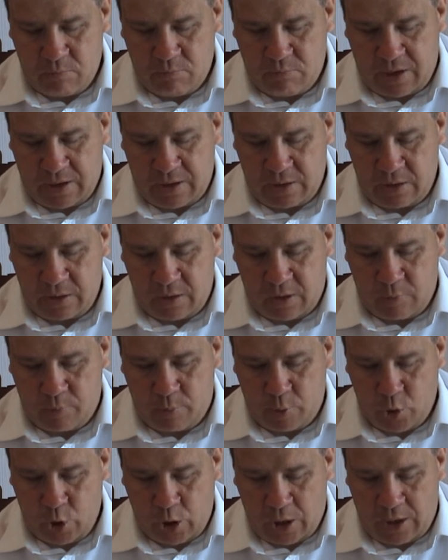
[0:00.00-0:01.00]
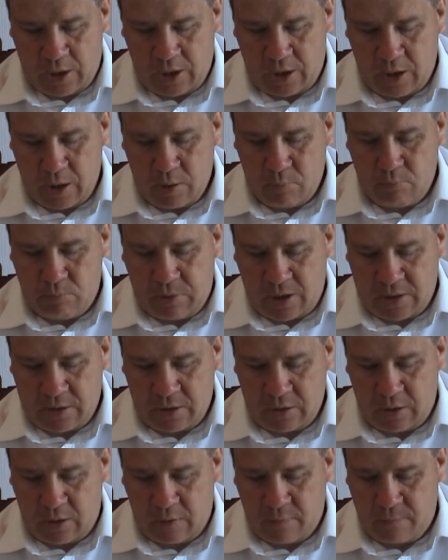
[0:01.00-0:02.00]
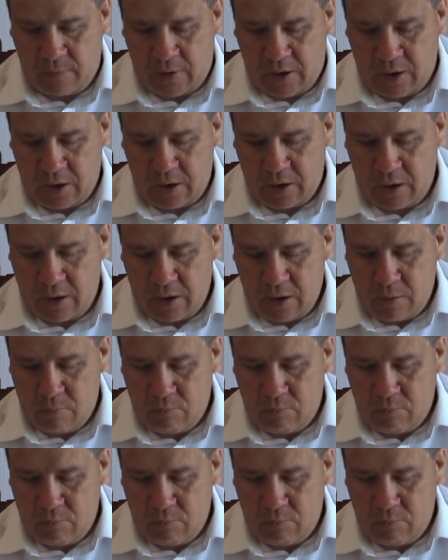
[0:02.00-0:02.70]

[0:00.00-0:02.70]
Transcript: Battle of Boyai, Battle of Fire,